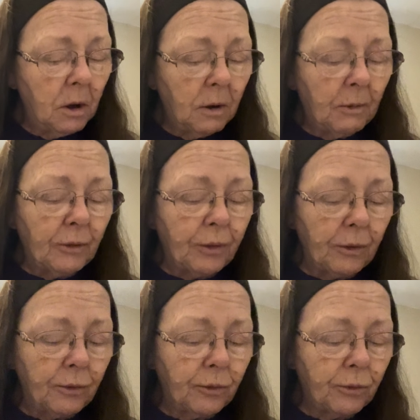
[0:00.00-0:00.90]
But
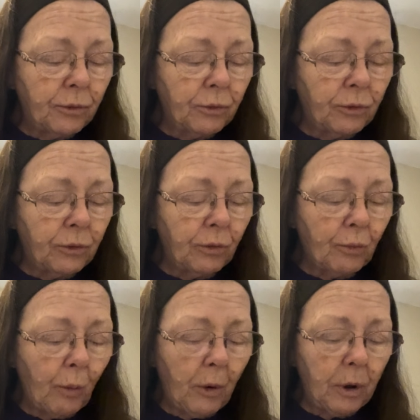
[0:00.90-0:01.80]
see, she's
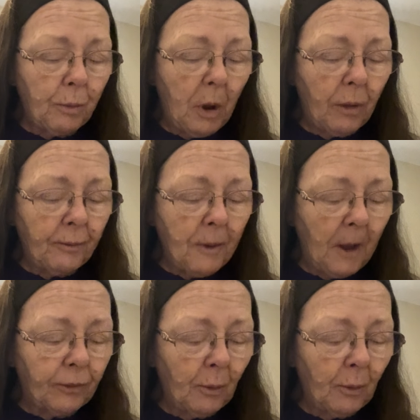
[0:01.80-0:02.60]
worried about the fact